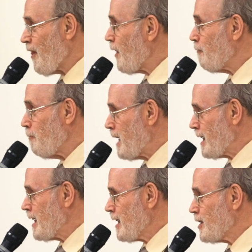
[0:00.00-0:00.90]
They've been
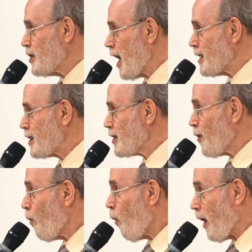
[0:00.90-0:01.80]
just
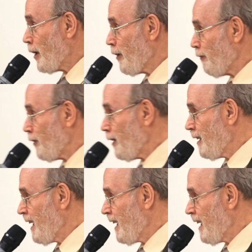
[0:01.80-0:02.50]
wonderful.